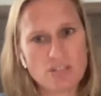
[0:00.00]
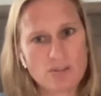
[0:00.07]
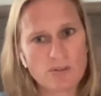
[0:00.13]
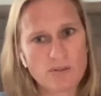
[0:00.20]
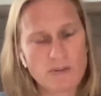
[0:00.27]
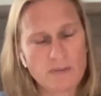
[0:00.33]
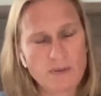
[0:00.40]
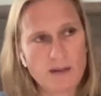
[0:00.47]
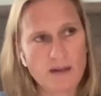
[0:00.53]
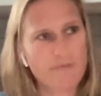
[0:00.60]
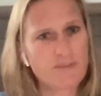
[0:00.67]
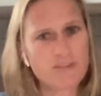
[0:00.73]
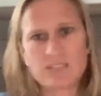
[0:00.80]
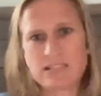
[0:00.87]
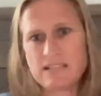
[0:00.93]
your
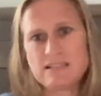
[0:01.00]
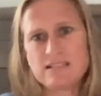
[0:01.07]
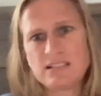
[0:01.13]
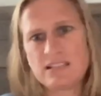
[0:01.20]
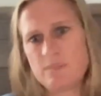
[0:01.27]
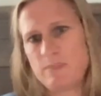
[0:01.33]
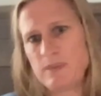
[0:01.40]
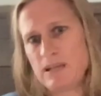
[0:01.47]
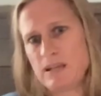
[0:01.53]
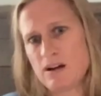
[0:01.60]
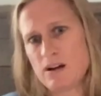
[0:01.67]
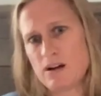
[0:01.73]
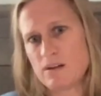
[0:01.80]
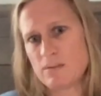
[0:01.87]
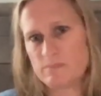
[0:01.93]
first aid,
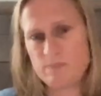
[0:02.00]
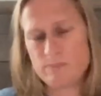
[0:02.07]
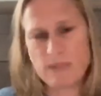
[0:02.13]
CPR,